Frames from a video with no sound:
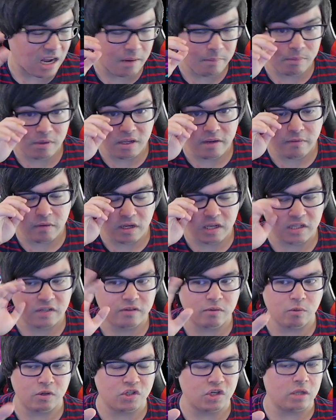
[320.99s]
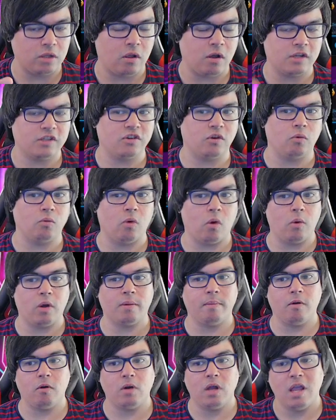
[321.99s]
I believe it is, which unlocks
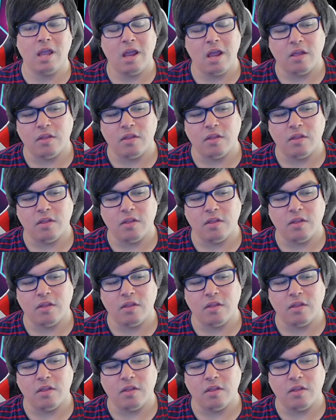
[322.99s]
heroic mode,